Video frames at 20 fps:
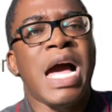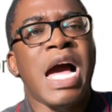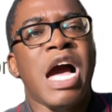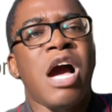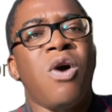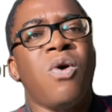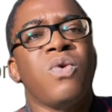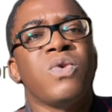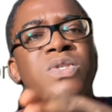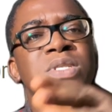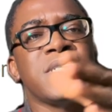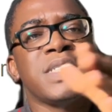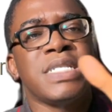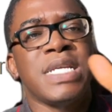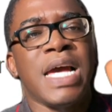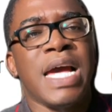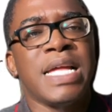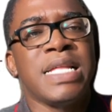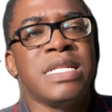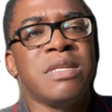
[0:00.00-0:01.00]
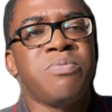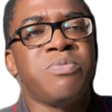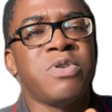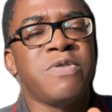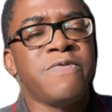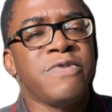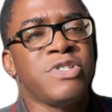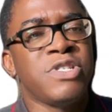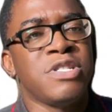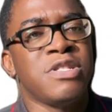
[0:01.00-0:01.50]
outside the
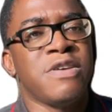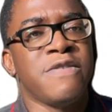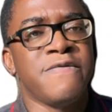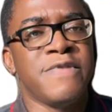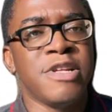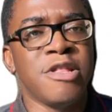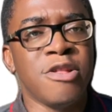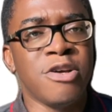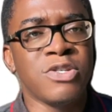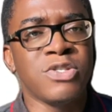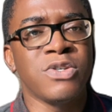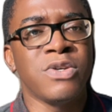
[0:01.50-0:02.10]
provision of the law.